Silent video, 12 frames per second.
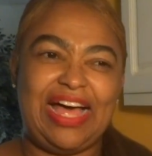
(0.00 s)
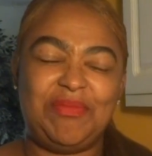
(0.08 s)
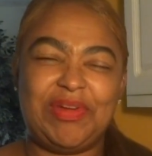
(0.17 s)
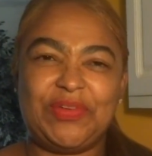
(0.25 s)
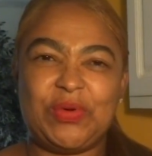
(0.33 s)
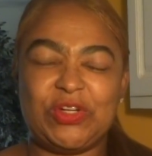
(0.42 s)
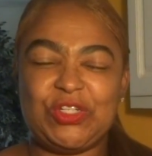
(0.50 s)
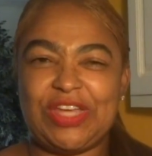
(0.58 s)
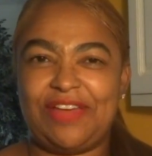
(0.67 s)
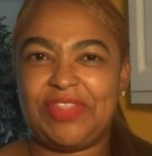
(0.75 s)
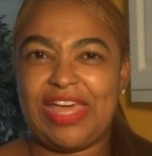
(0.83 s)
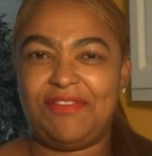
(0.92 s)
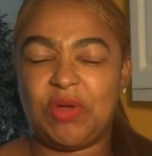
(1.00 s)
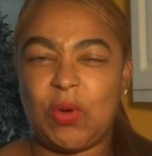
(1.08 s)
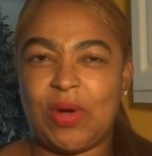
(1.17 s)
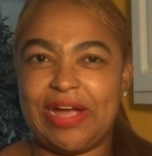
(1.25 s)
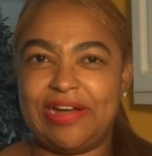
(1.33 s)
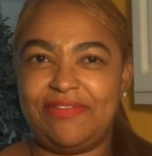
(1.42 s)
but of course you have to have a
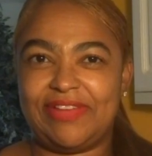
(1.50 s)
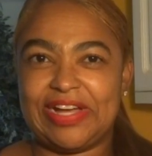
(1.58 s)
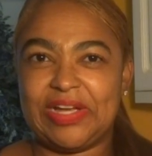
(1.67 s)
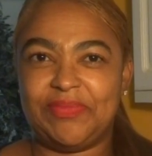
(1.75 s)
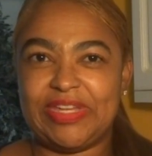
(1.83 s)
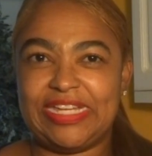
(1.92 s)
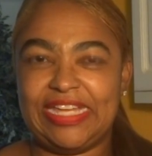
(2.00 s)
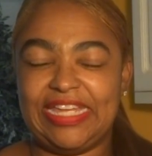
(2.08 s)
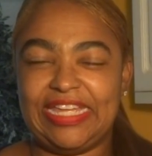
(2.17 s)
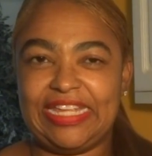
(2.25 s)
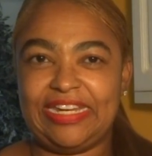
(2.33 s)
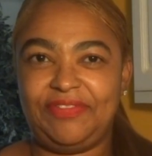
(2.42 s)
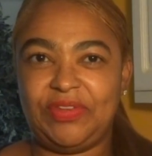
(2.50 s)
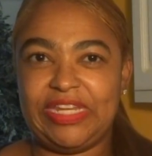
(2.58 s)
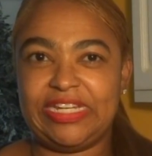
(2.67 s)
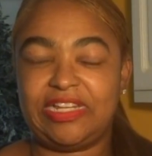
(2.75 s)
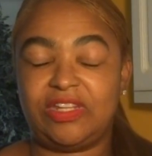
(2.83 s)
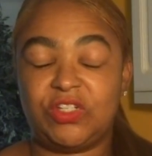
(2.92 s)
quiet environment, and if you
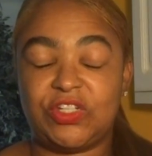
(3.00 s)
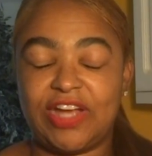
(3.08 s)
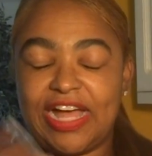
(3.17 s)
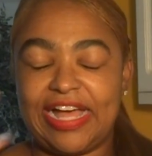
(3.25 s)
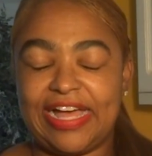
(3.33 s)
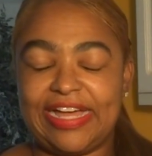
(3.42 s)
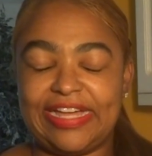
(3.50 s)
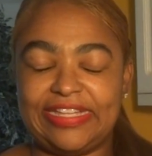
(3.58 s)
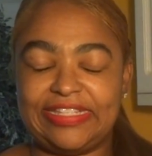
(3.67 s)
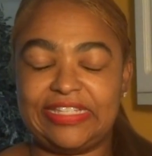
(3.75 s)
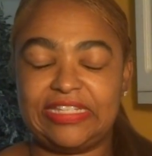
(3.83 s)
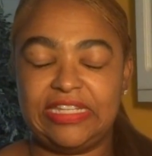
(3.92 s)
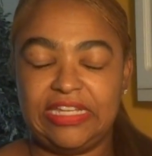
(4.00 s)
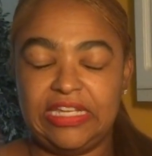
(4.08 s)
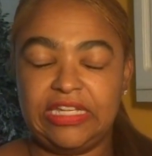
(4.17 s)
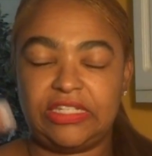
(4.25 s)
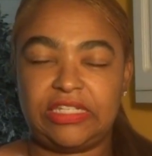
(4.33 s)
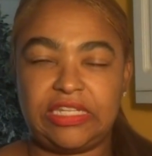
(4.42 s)
need to close your eyes,
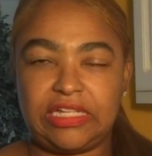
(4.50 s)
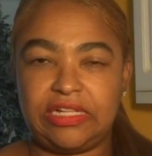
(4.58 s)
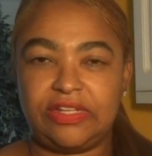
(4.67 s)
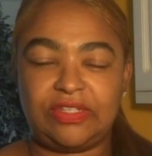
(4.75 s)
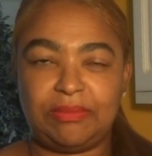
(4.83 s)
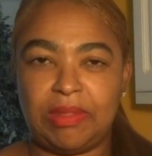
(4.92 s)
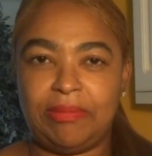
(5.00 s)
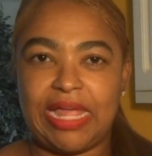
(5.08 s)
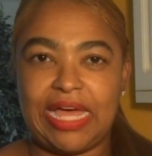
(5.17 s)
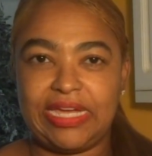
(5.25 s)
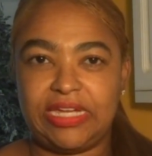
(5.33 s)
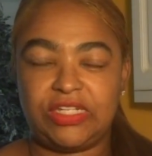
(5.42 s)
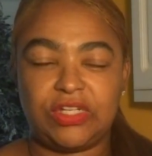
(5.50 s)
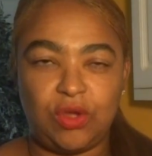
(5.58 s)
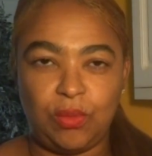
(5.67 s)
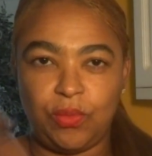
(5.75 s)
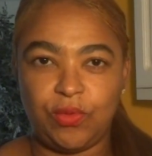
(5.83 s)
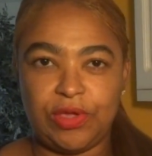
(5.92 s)
just to clear some of the blockage
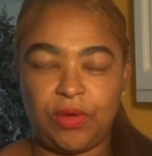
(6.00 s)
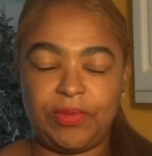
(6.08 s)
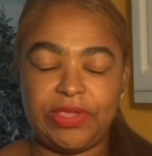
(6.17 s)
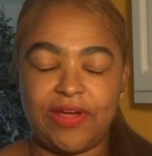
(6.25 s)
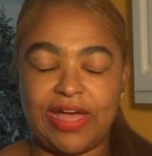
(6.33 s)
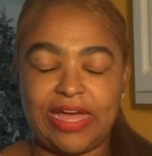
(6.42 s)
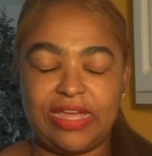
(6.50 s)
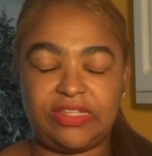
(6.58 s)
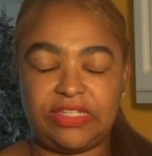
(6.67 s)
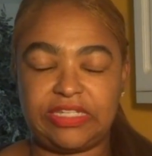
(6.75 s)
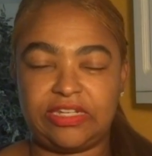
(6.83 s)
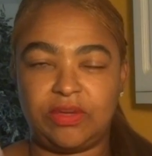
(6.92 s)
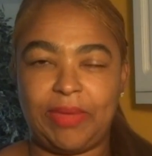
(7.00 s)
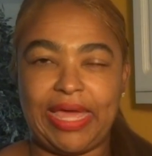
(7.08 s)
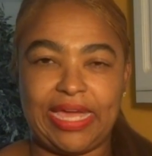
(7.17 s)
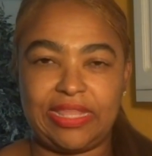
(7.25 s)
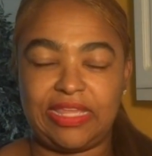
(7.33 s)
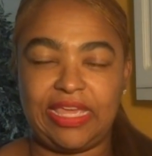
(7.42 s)
and reopen your eyes and stare
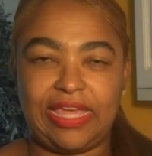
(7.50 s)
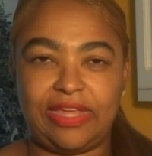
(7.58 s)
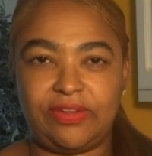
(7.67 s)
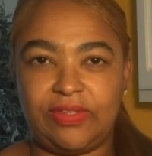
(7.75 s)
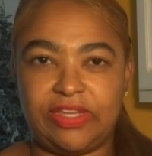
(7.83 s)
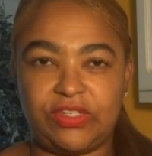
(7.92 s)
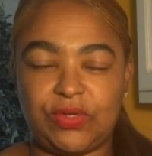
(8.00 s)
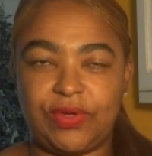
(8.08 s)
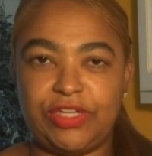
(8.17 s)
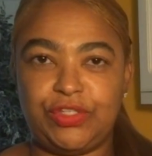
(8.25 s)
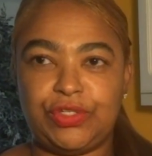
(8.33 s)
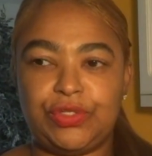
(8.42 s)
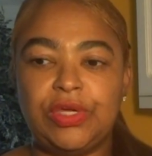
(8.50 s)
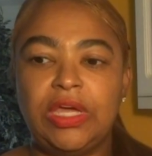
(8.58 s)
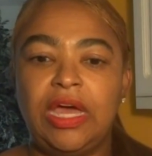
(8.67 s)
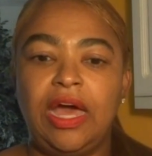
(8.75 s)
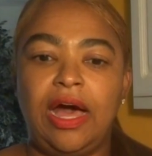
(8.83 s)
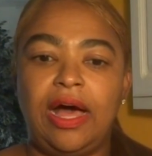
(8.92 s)
back at the candle, that's great too.
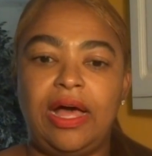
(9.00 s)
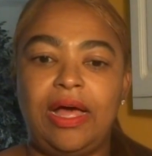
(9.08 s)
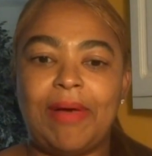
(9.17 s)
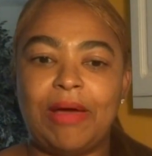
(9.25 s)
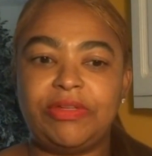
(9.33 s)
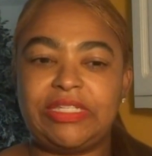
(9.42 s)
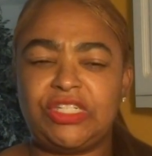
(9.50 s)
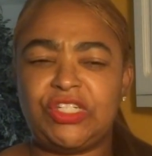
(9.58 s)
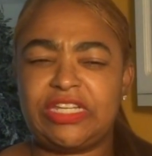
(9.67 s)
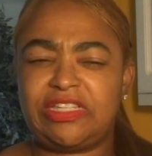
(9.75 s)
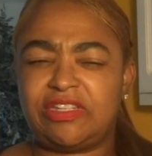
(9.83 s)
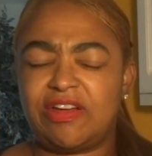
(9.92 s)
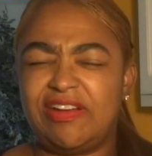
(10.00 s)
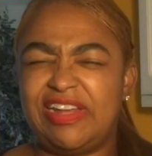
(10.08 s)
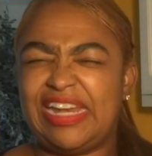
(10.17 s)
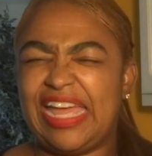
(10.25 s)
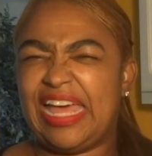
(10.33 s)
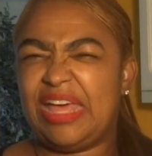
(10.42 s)
Um, I would suggest
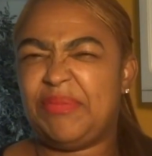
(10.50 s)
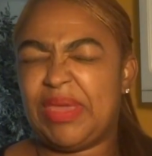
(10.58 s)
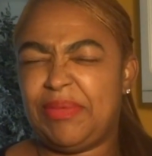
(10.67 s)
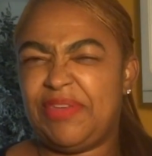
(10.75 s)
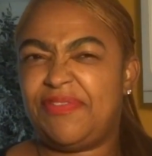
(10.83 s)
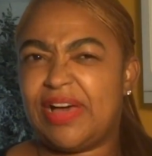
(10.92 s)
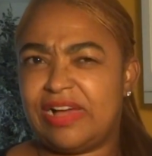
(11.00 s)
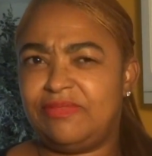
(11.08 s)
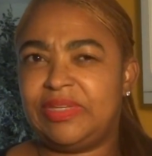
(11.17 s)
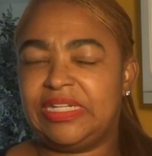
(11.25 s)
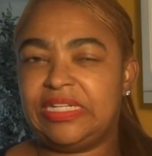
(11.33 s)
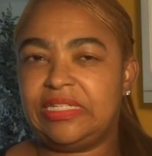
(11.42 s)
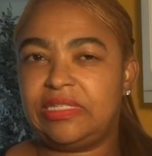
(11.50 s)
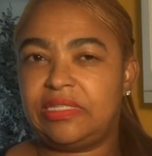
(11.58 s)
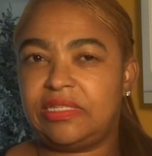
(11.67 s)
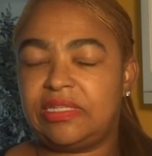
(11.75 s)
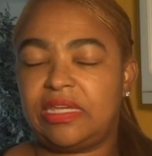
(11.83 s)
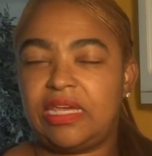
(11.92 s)
starting at maybe five
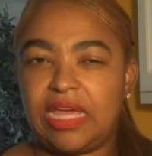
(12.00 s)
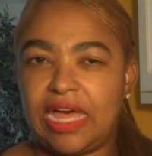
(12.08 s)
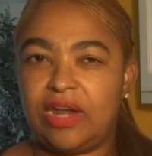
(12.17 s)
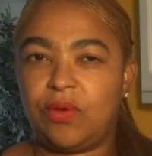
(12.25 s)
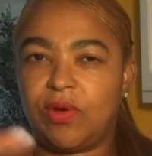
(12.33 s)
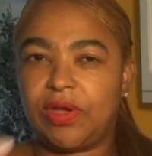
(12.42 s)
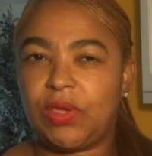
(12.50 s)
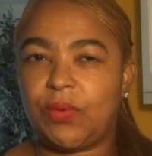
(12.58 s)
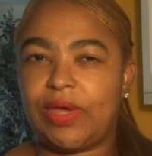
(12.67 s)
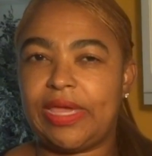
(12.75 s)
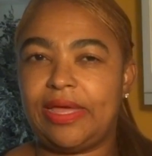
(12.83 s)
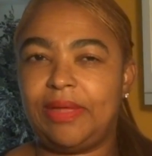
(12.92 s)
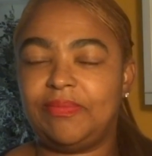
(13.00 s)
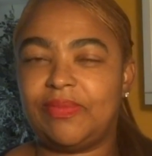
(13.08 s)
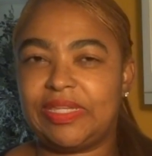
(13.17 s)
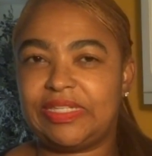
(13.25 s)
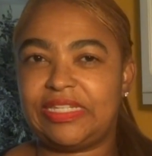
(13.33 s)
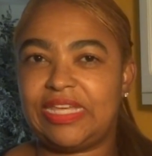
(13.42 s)
minutes and kind of work your way up
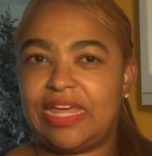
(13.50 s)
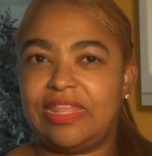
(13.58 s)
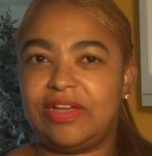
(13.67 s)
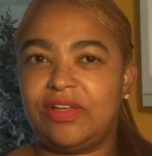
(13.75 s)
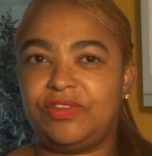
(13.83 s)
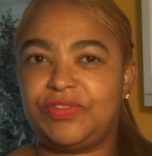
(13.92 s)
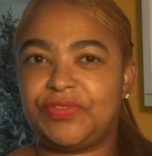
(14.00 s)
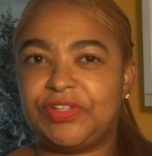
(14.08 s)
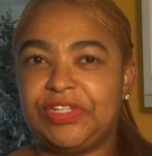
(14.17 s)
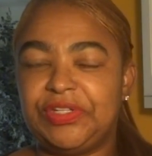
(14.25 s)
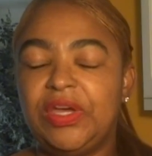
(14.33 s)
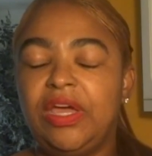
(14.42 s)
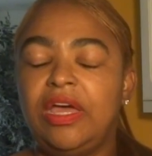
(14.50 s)
and see how that goes for you.